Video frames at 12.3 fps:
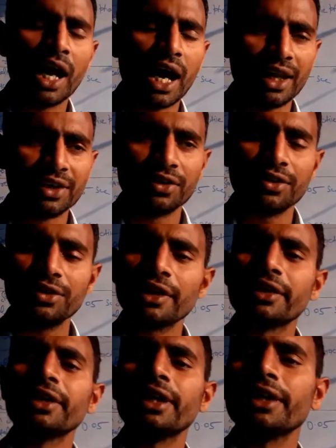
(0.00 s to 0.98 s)
and this is
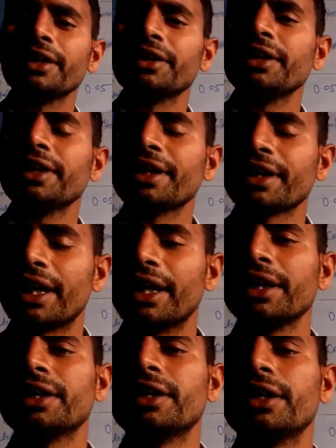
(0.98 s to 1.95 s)
the reality that
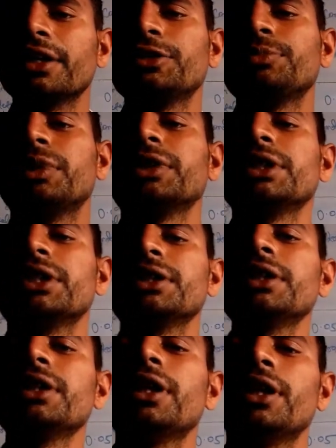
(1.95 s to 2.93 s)
cardiac heart is present
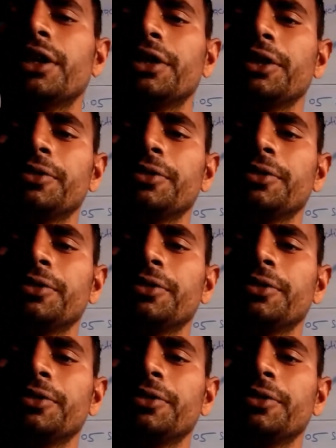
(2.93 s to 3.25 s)
in heart,